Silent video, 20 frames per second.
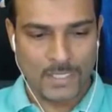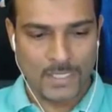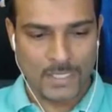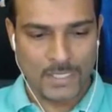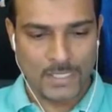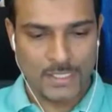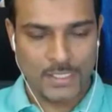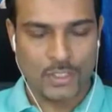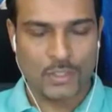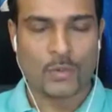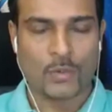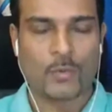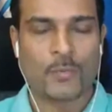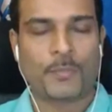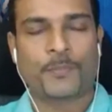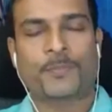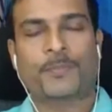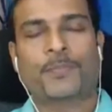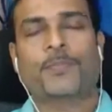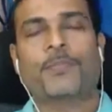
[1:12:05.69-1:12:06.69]
So,
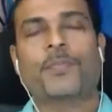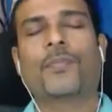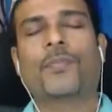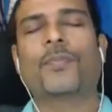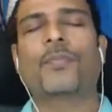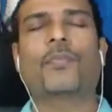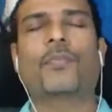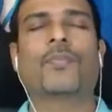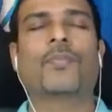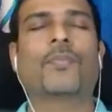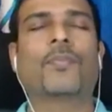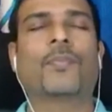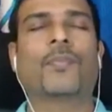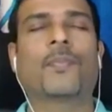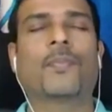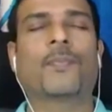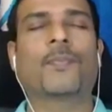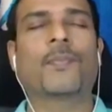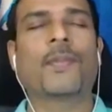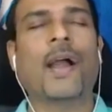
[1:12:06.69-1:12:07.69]

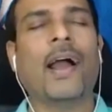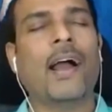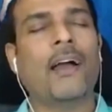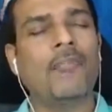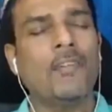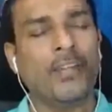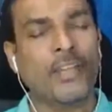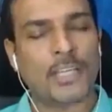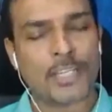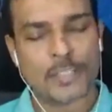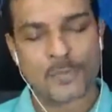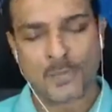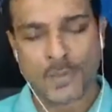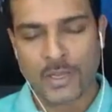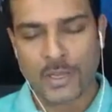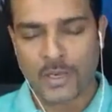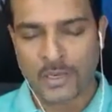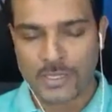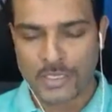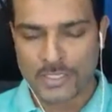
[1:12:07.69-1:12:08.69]
having
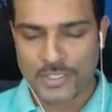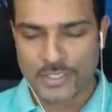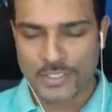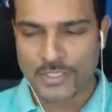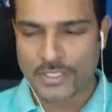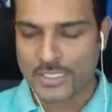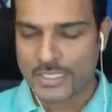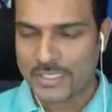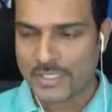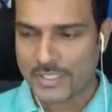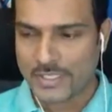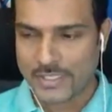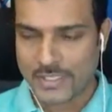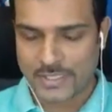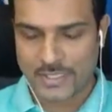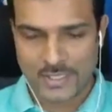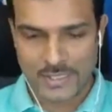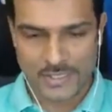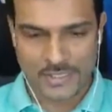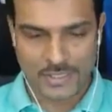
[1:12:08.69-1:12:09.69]
experienced
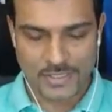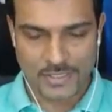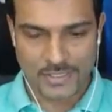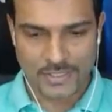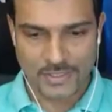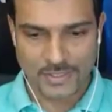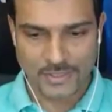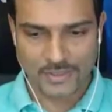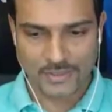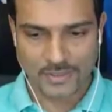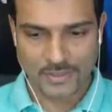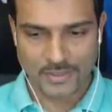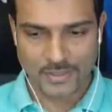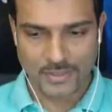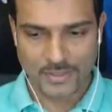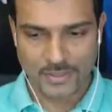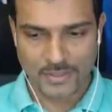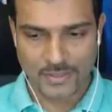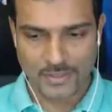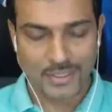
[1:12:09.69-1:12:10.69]
this,
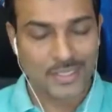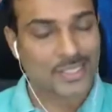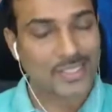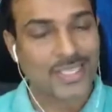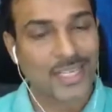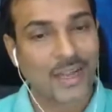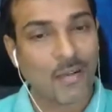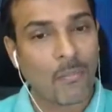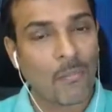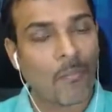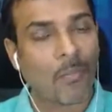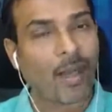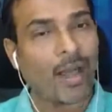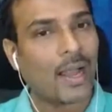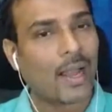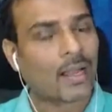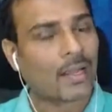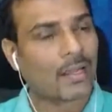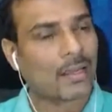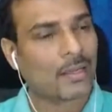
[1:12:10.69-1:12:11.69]
let's come
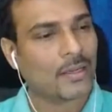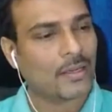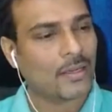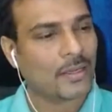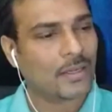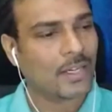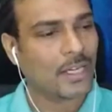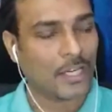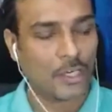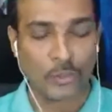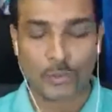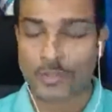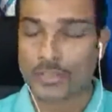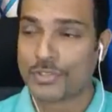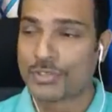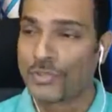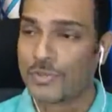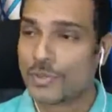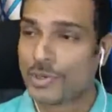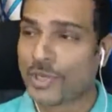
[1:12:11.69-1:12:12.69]
back into
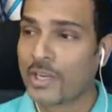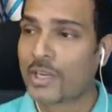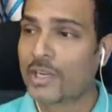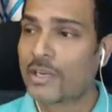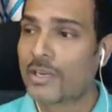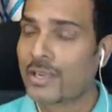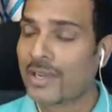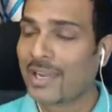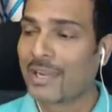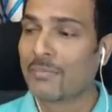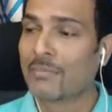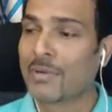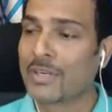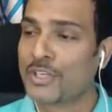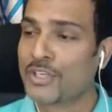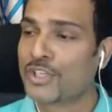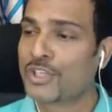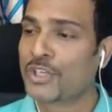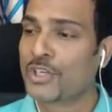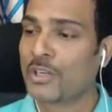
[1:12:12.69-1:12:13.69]
this
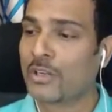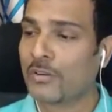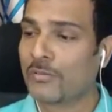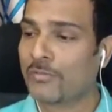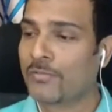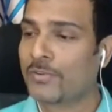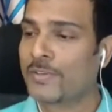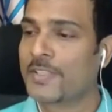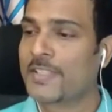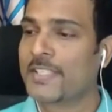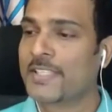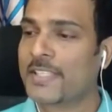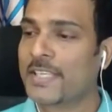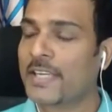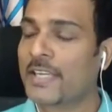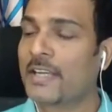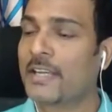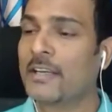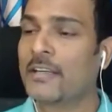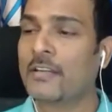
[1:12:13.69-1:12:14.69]
three-dimensional
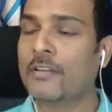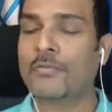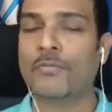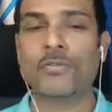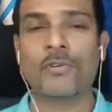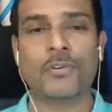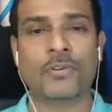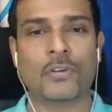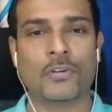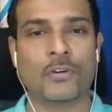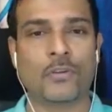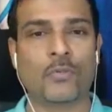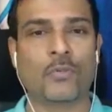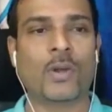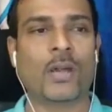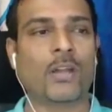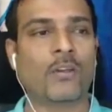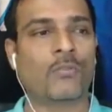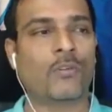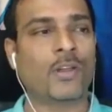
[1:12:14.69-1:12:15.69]
physical world
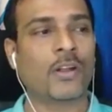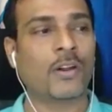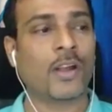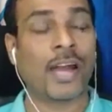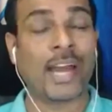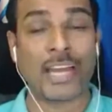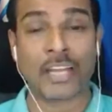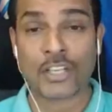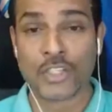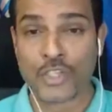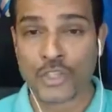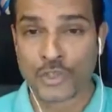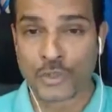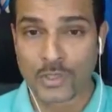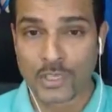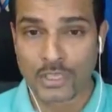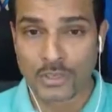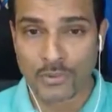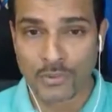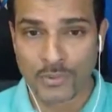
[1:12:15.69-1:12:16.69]
where we are
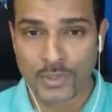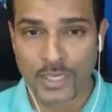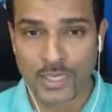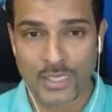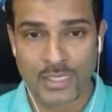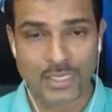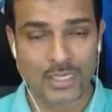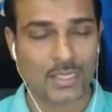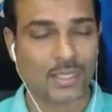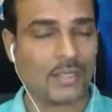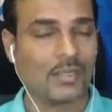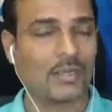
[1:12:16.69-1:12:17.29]
actually creating.